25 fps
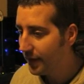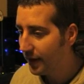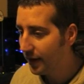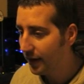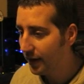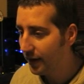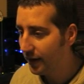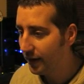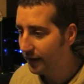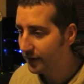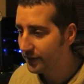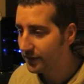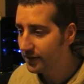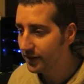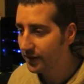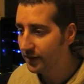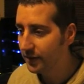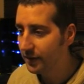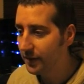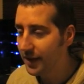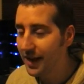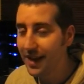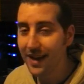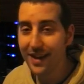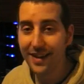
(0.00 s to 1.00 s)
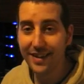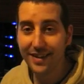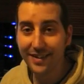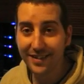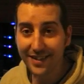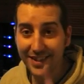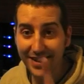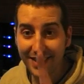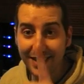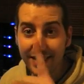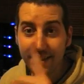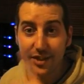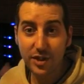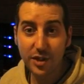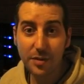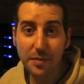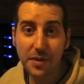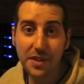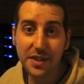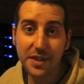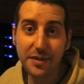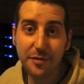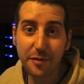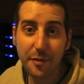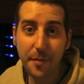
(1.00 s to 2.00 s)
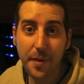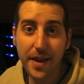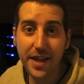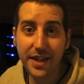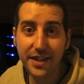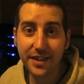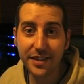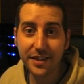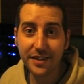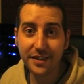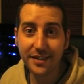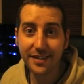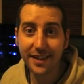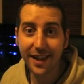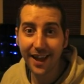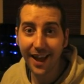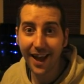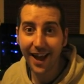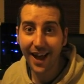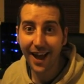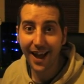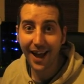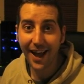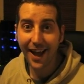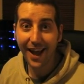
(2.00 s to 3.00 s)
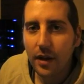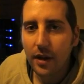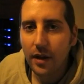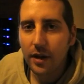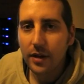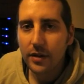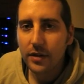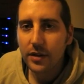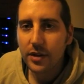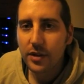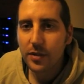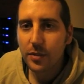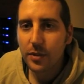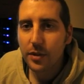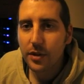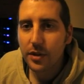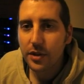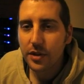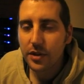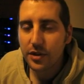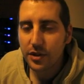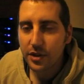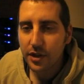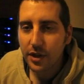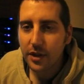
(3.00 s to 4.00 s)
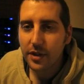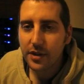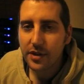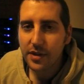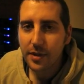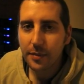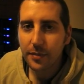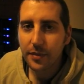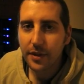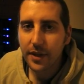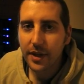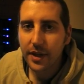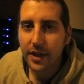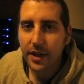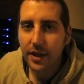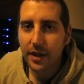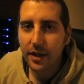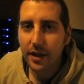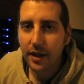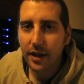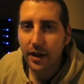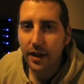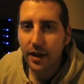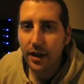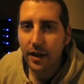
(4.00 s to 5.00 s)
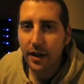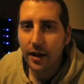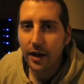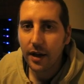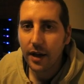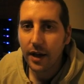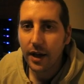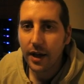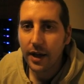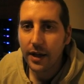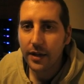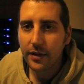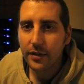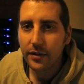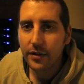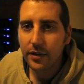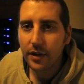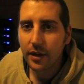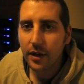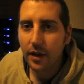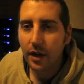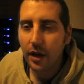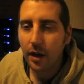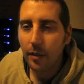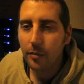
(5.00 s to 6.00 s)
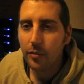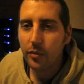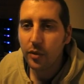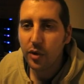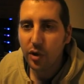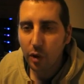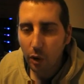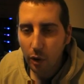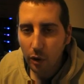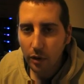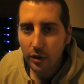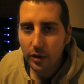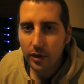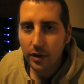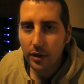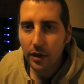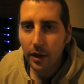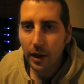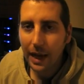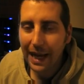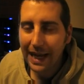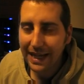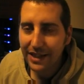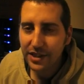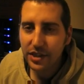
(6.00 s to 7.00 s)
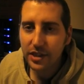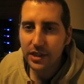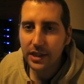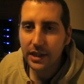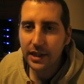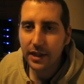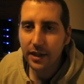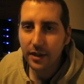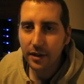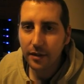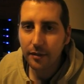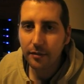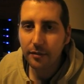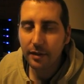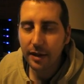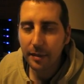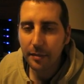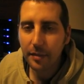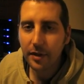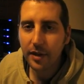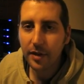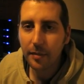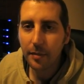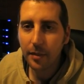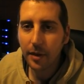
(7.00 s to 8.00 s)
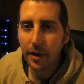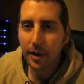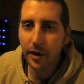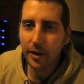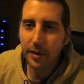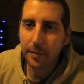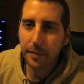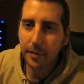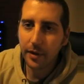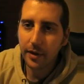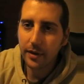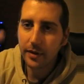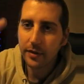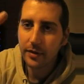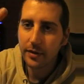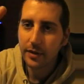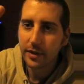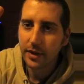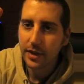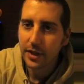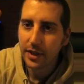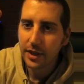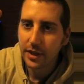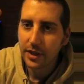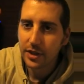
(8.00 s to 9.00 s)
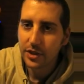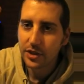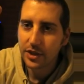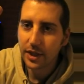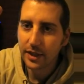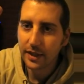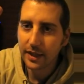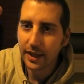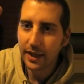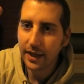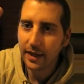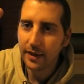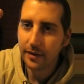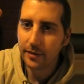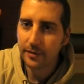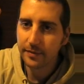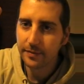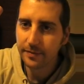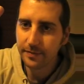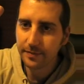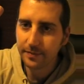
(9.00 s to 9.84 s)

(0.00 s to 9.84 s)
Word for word: uh, so too much information just want to show you something uh, and uh, I'm not actually going to flip you the bird but check that out